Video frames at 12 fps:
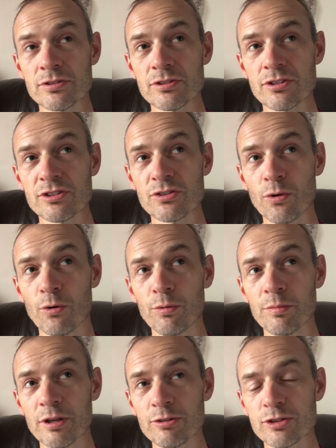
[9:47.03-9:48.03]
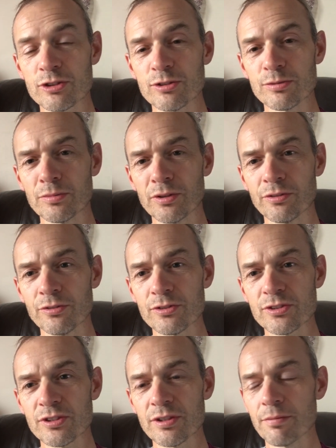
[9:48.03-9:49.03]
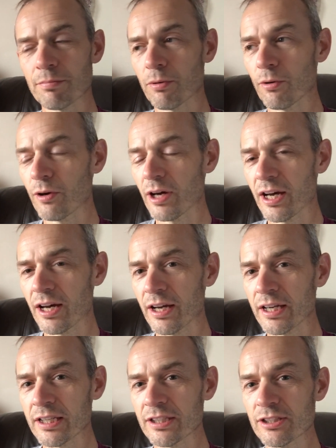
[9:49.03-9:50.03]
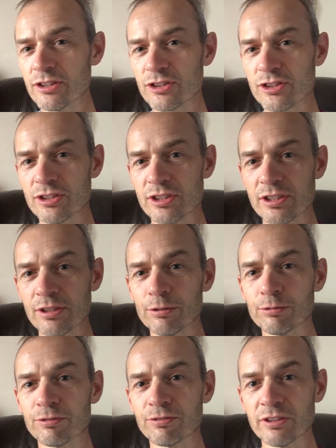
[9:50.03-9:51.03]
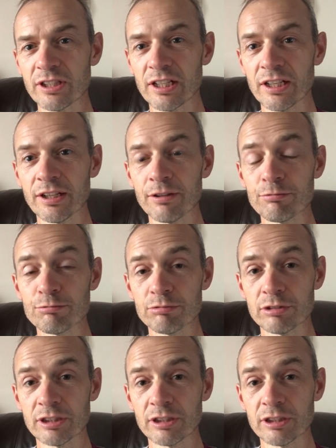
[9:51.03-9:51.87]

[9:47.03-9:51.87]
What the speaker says: So it's almost 2 months, but I still feeling